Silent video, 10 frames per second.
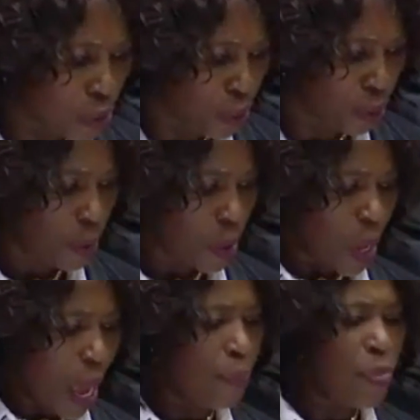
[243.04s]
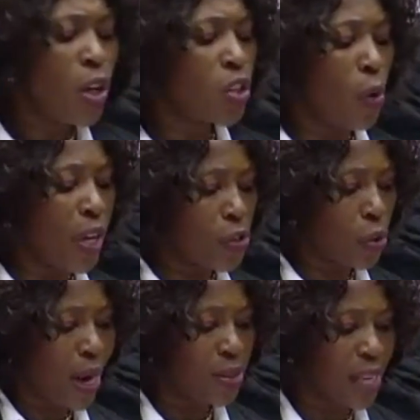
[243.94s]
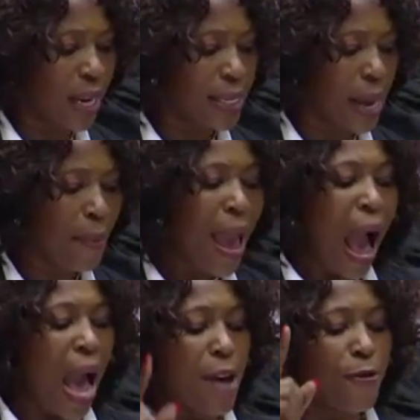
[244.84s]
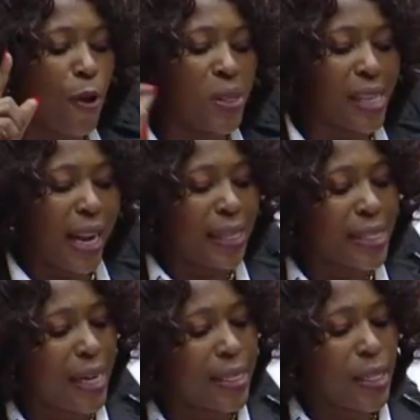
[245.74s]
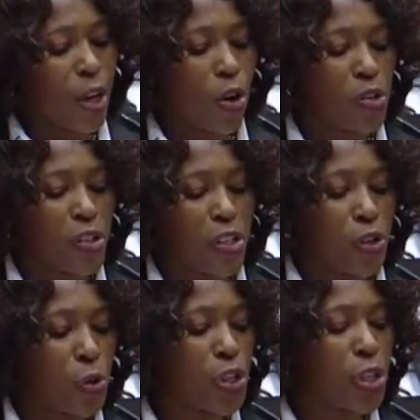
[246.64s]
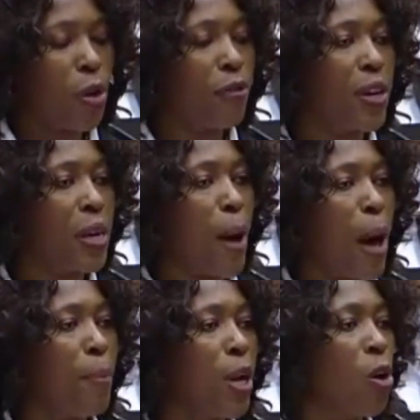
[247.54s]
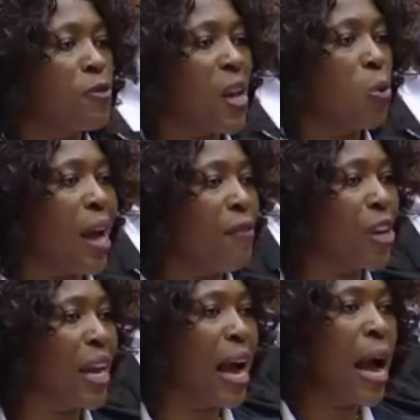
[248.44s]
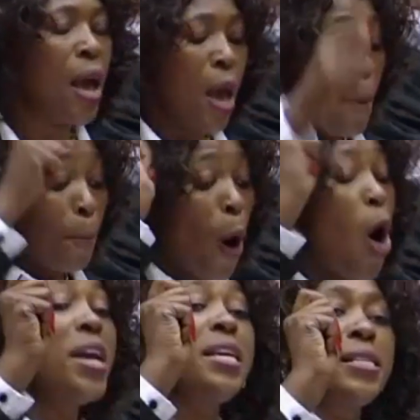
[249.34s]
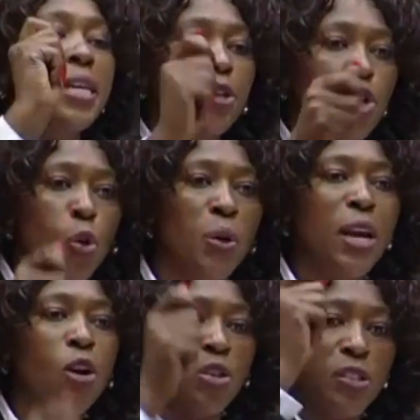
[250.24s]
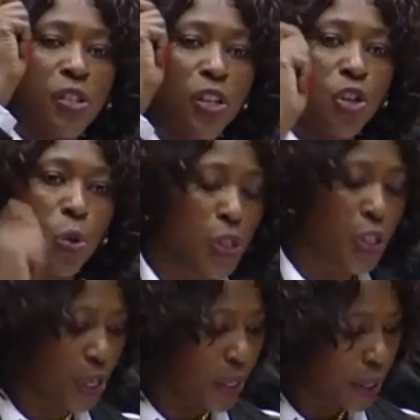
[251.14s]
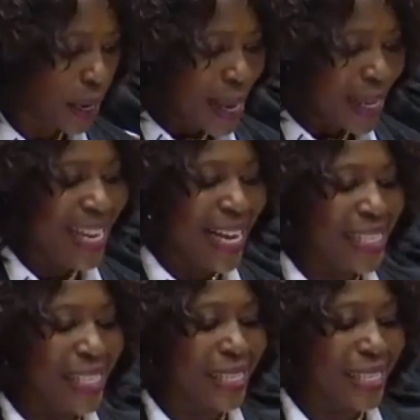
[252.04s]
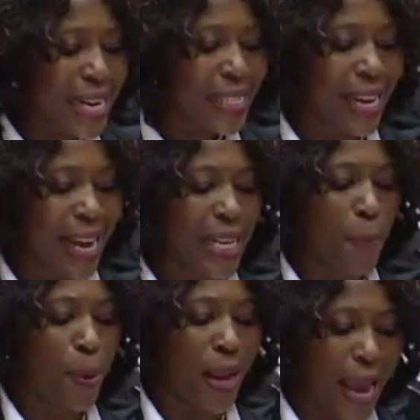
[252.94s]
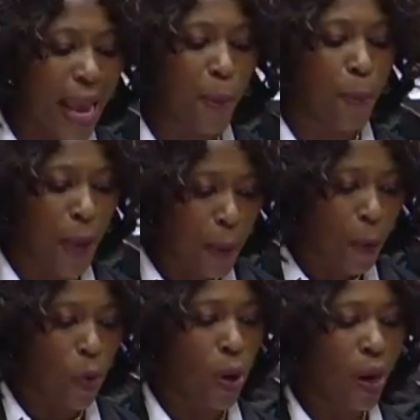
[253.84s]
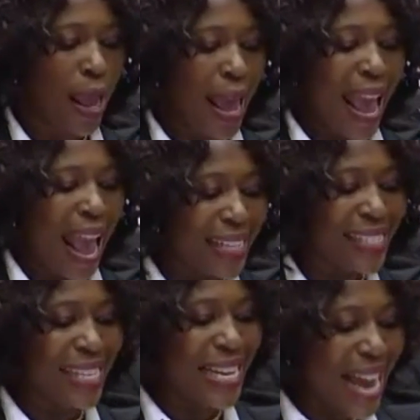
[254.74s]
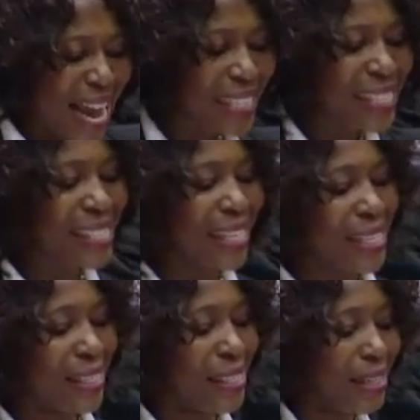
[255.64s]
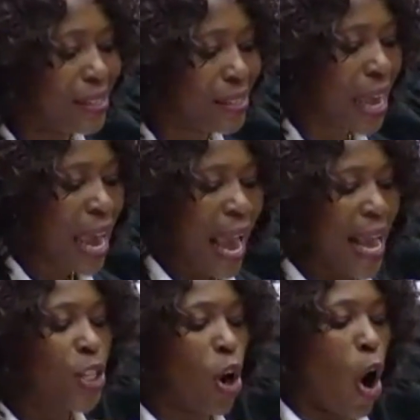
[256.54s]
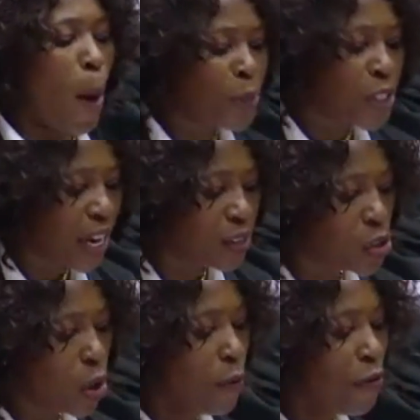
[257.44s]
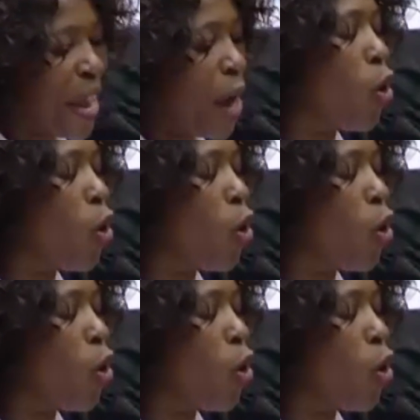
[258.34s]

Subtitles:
to. I'm not going to consult them. I have consulted the Constitution of the Republic of South Africa," pointing to the Constitution that treated the black people as non-citizens and objects of their